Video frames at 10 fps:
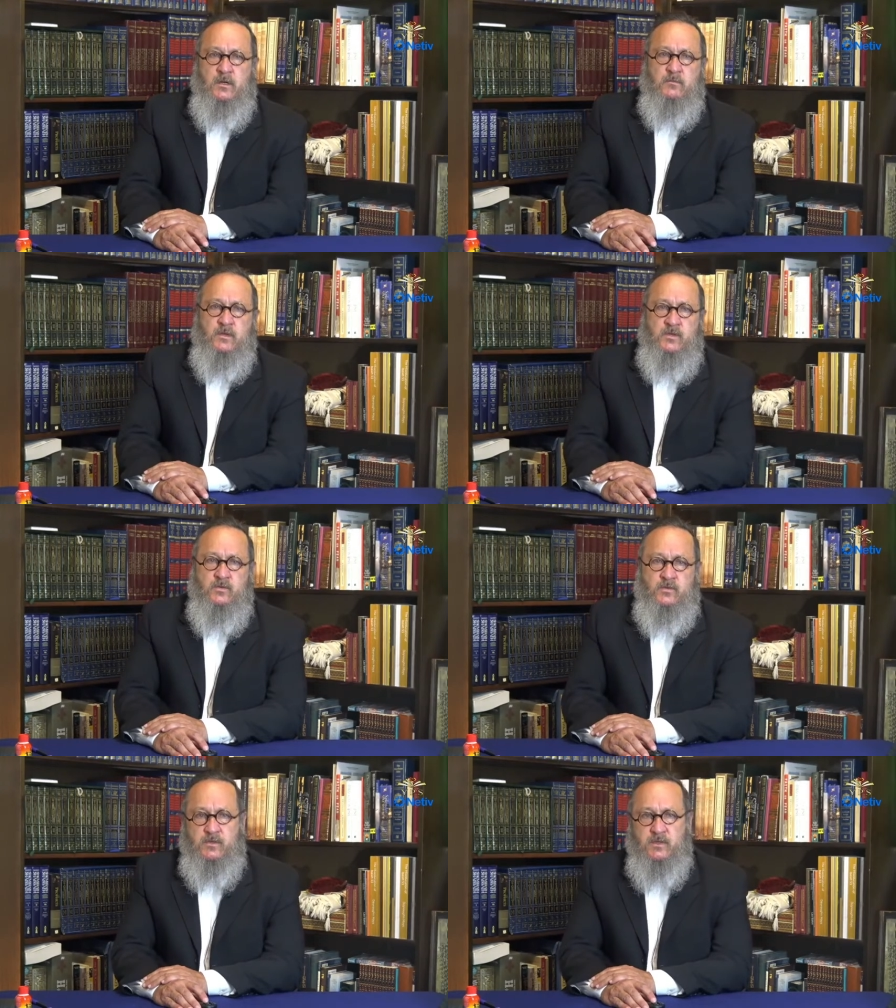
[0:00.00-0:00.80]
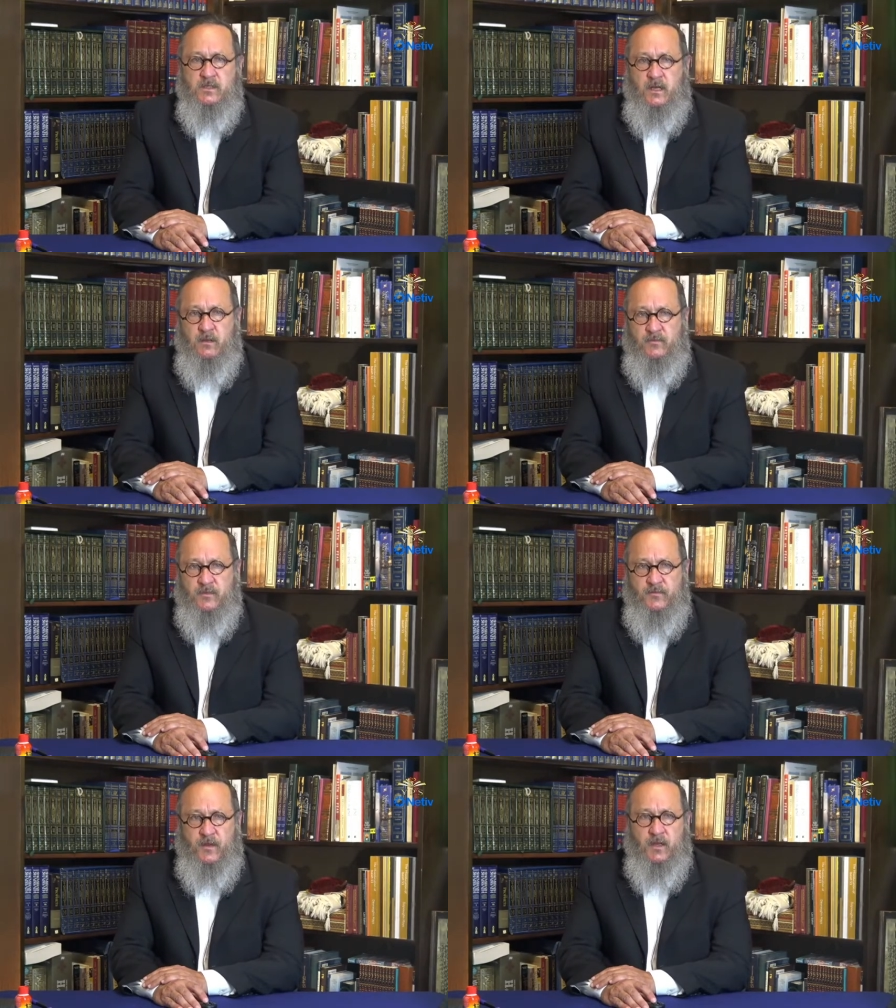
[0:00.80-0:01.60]
mezuzos and
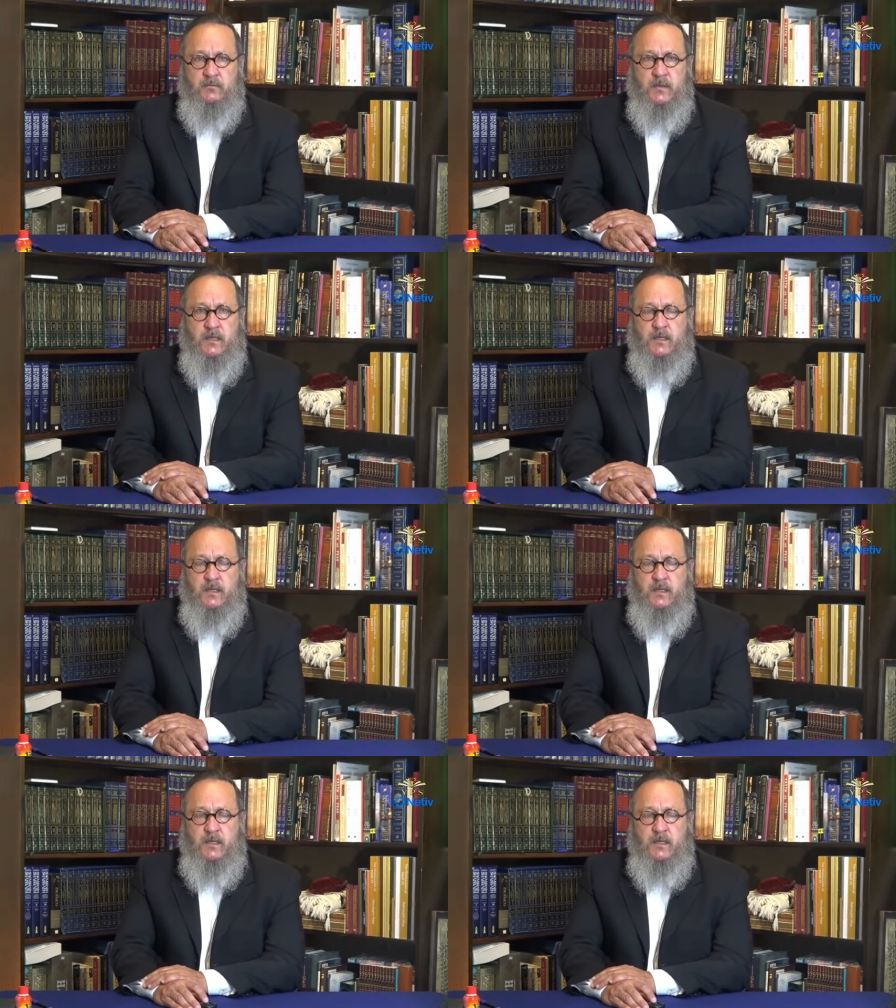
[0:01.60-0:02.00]
tefillin.